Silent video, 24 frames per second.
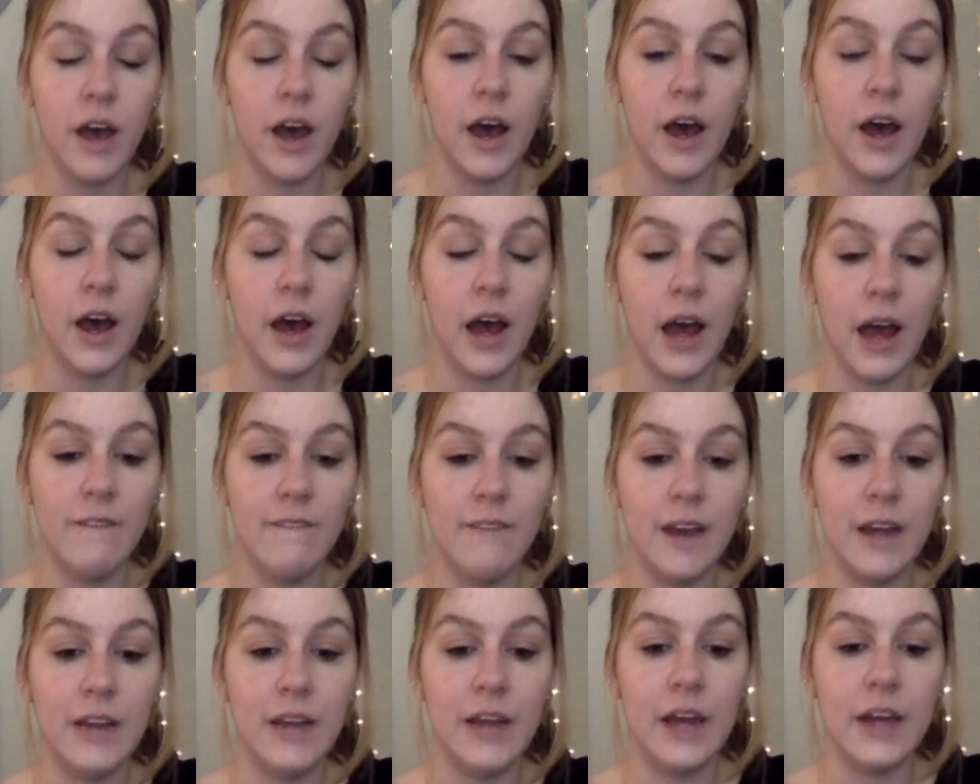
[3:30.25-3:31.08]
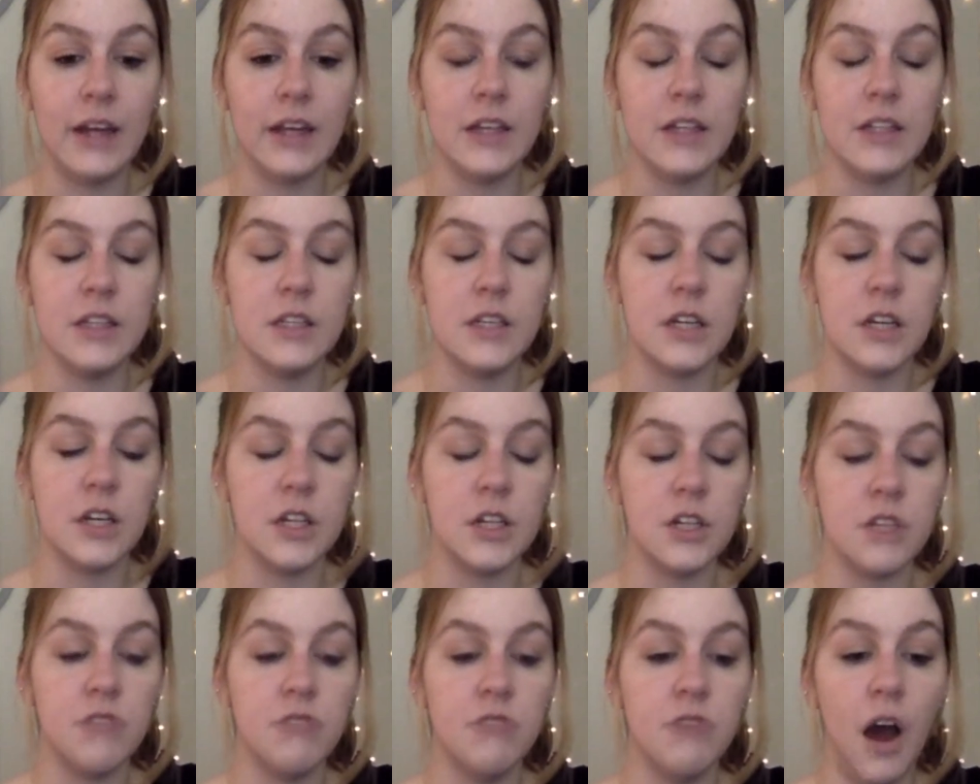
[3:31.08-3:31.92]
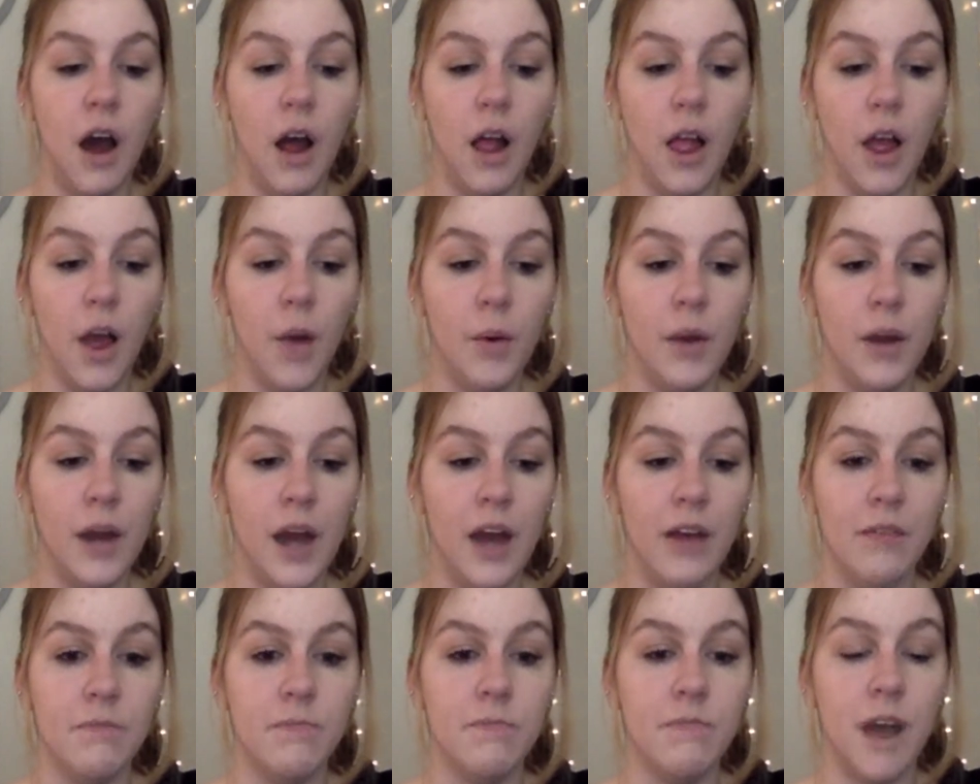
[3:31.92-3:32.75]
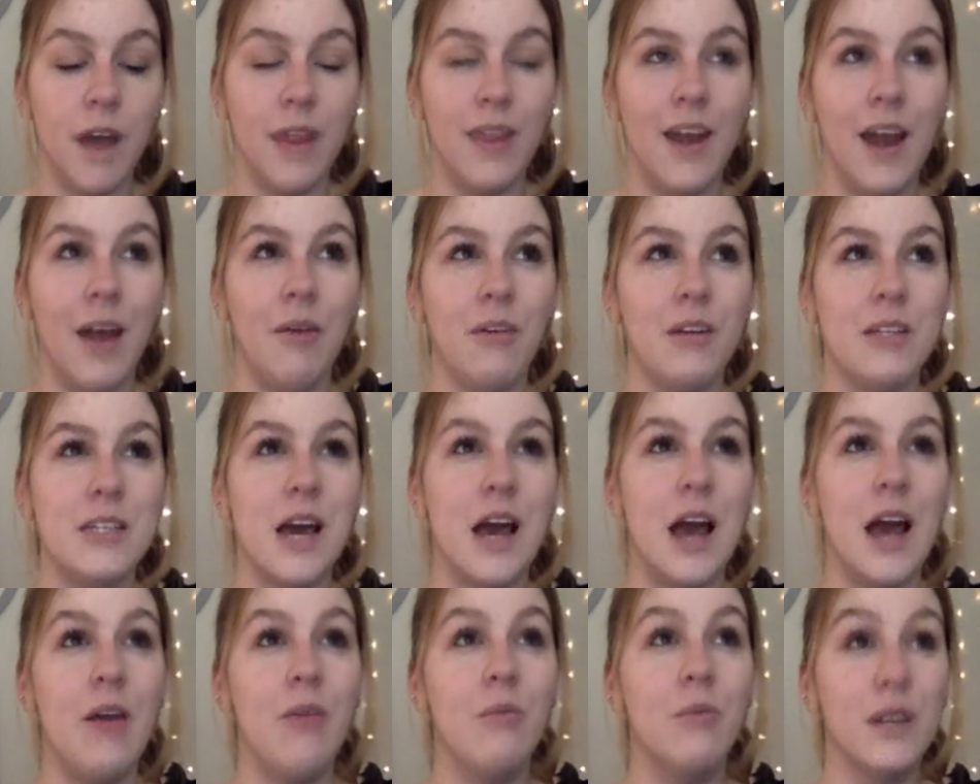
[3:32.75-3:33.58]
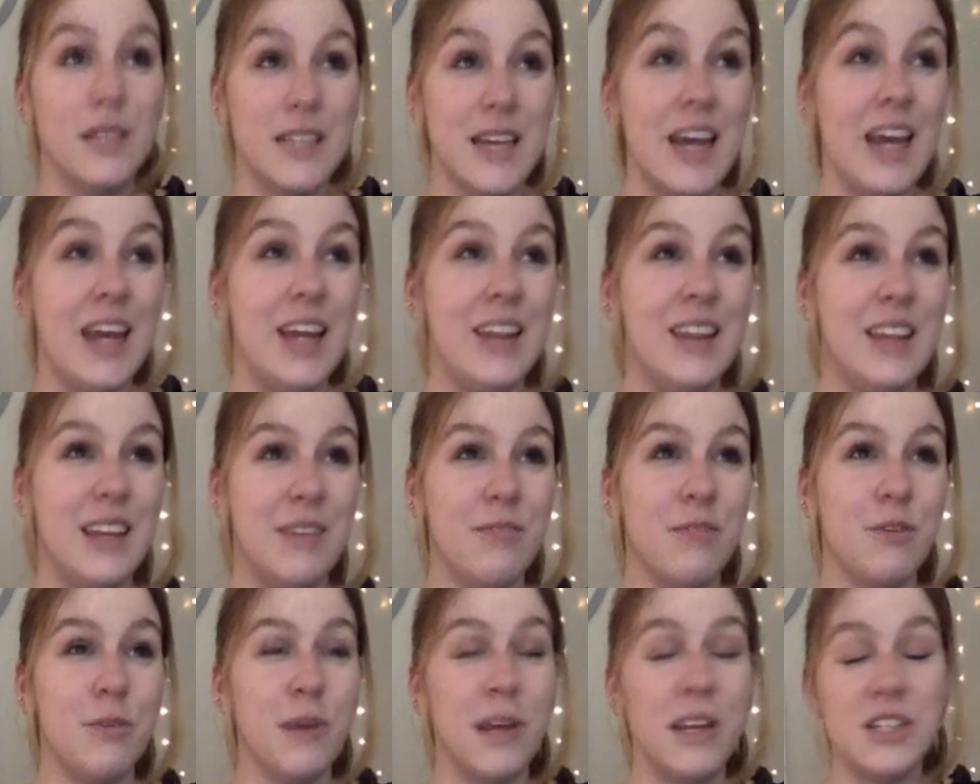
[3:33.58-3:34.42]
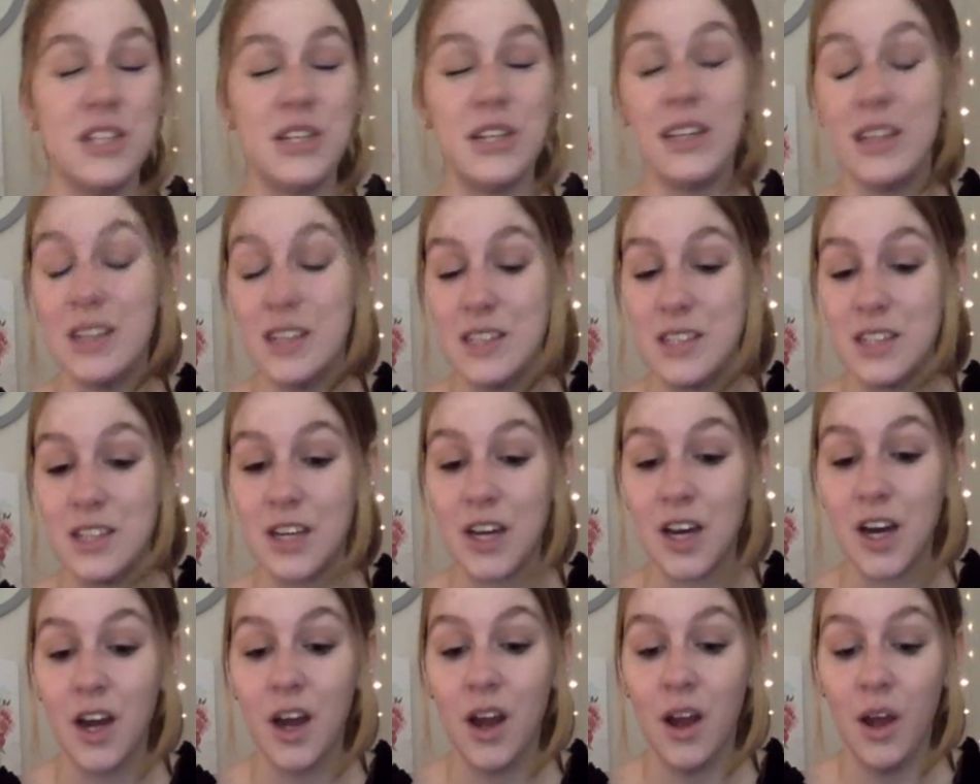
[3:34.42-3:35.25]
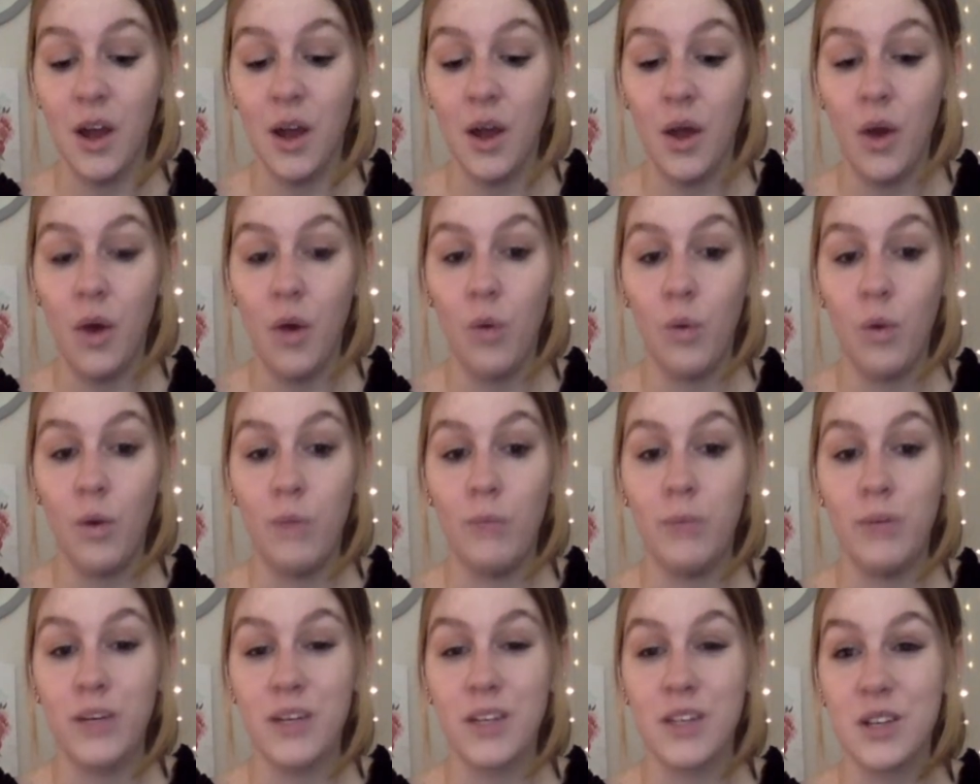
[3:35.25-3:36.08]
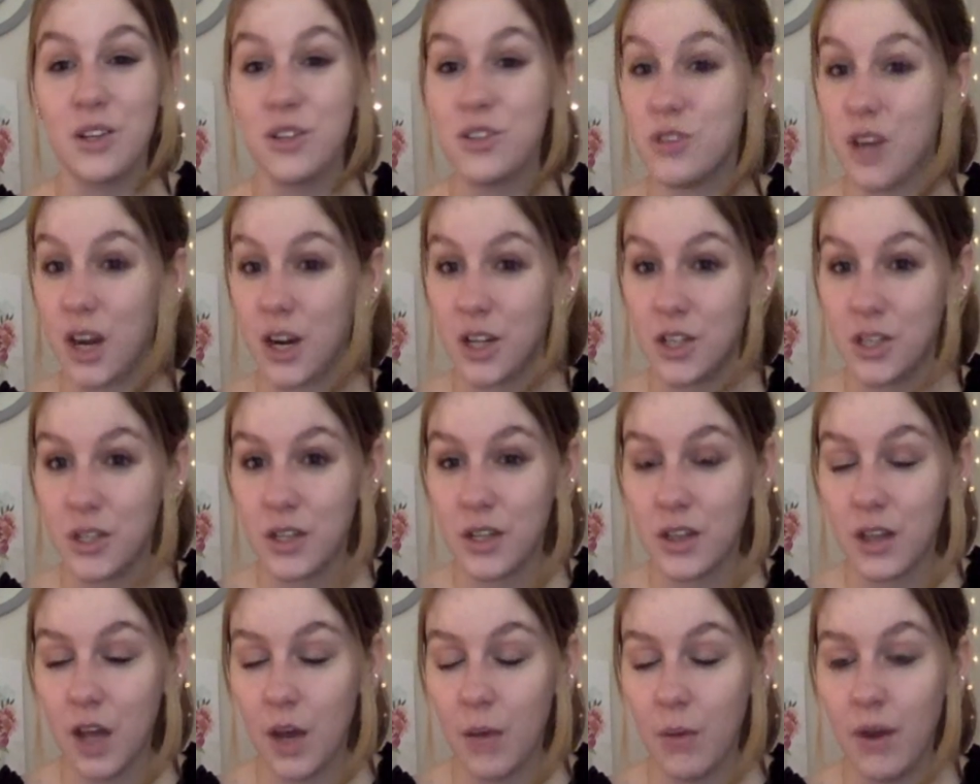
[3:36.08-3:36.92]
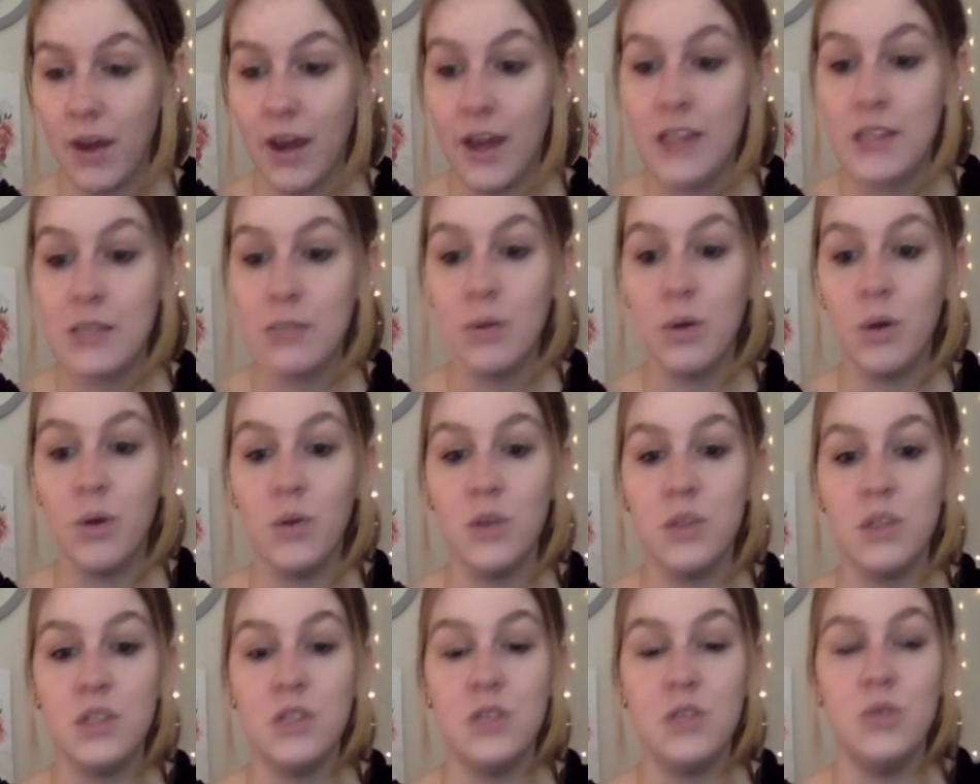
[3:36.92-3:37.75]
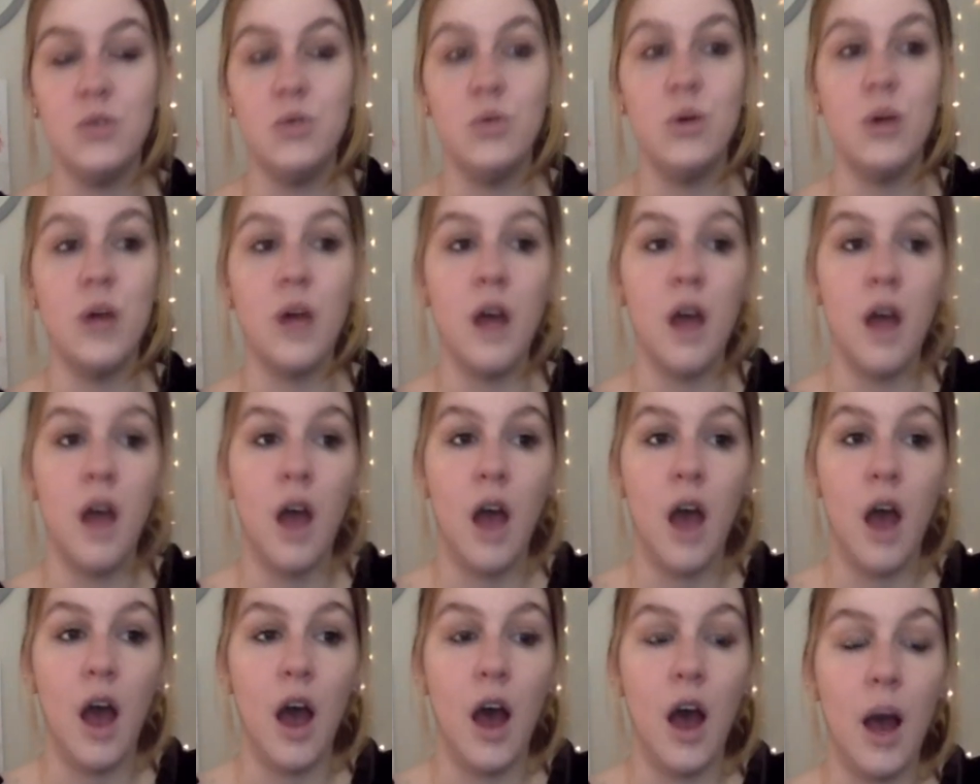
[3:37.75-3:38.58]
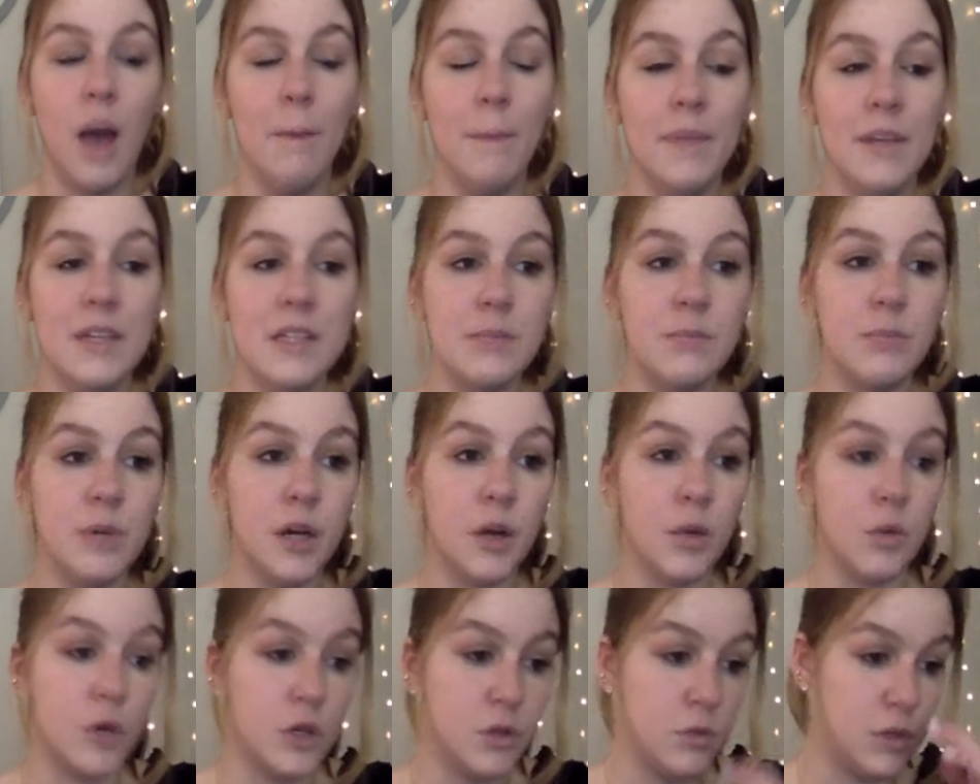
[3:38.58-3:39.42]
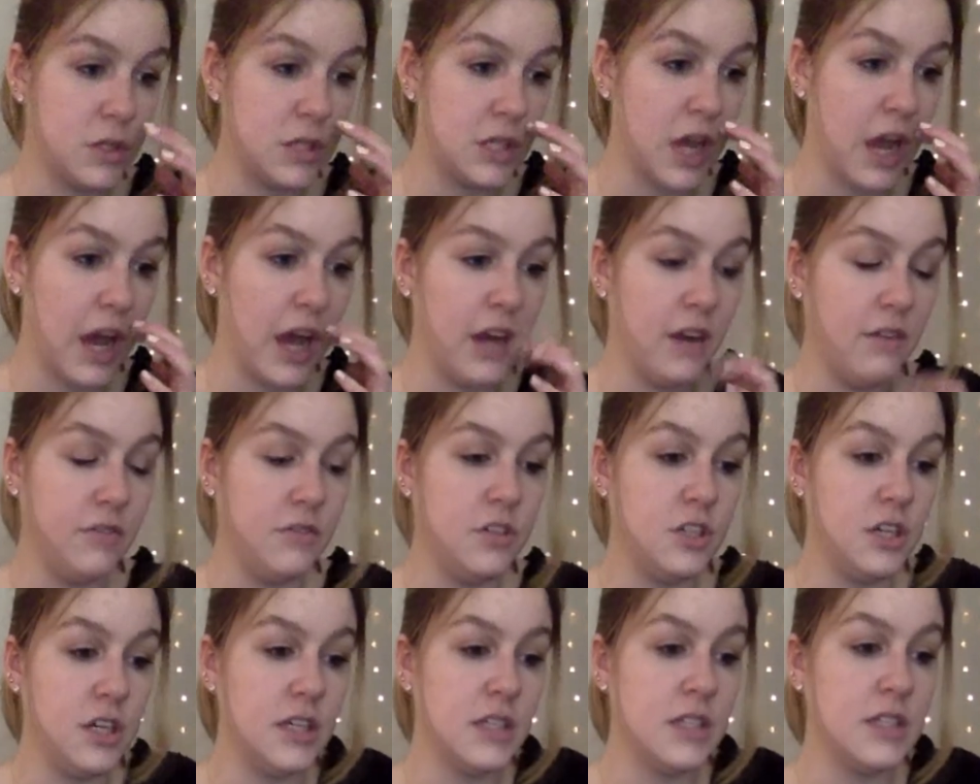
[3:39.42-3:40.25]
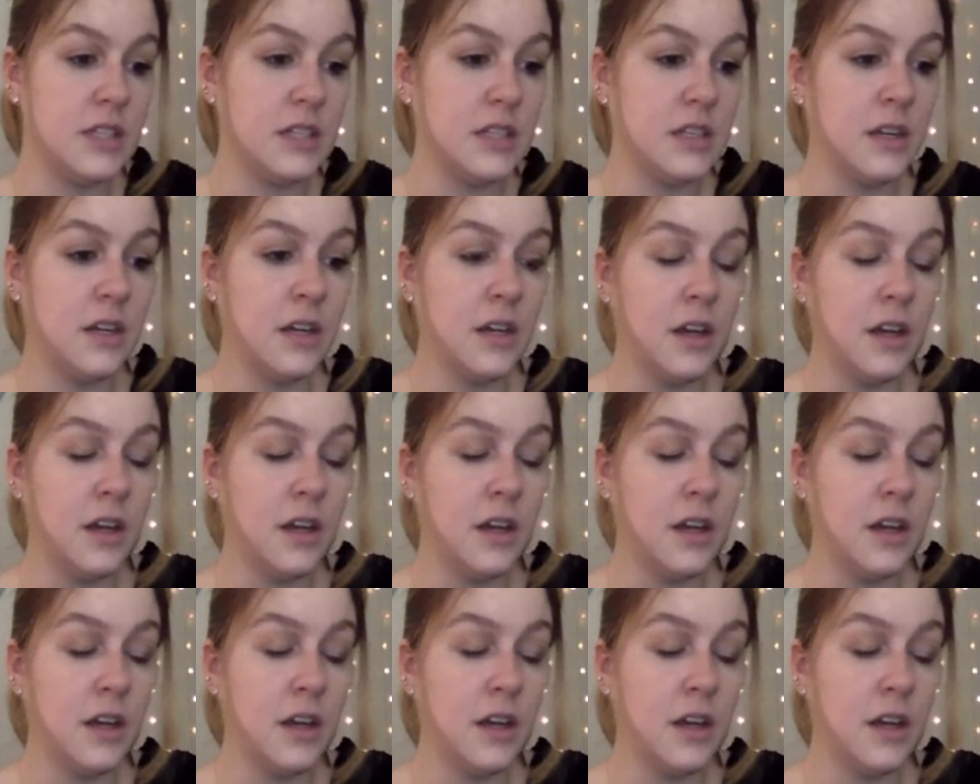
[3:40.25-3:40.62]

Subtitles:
I find that easier to follow, and I find that I retain the information easier when books are structured in that way, as opposed to this book, which was kind of just